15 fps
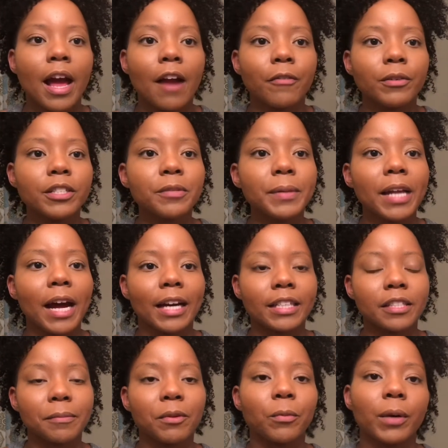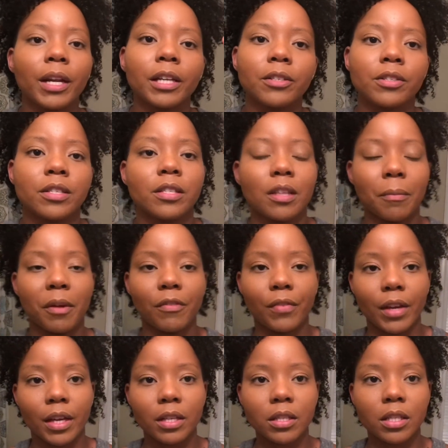everyone's been asking me what I use to set my
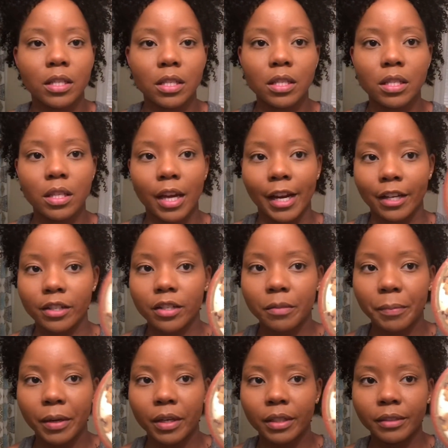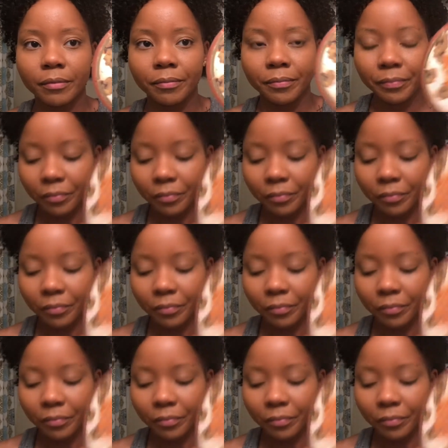face. This is Airspun,